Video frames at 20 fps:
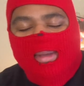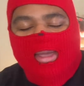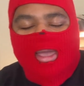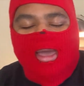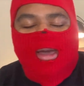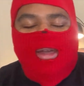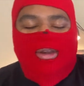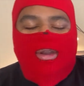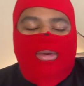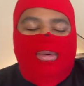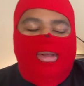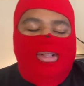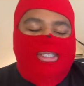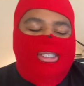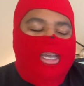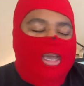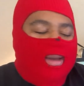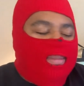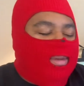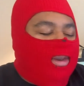man. Y'all know what
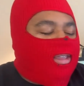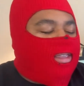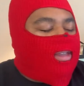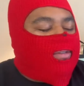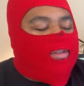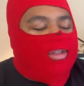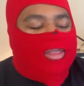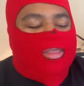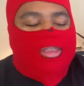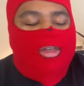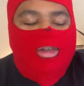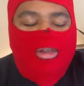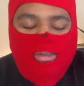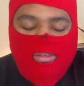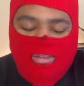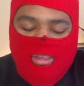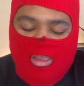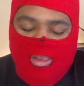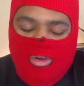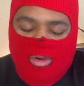time it is. Every
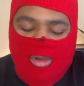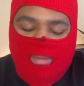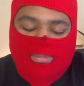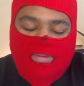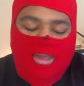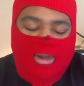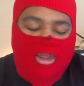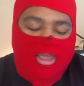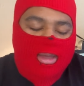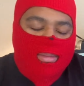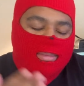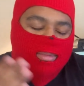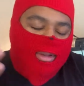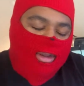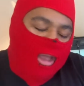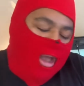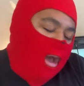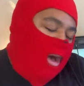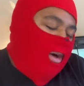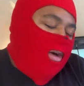Thursday, you know, I'm trying to come with
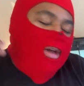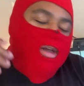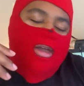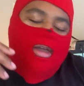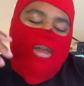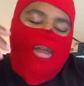y'all.